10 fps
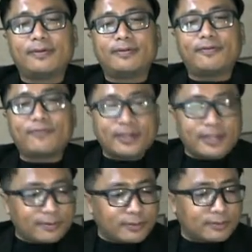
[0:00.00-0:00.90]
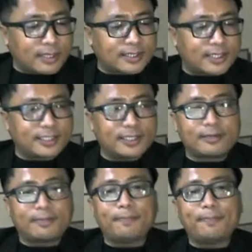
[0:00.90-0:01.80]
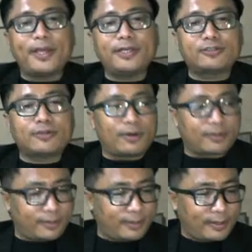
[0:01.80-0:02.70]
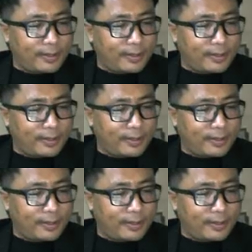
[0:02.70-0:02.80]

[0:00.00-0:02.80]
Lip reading: different types of succession based on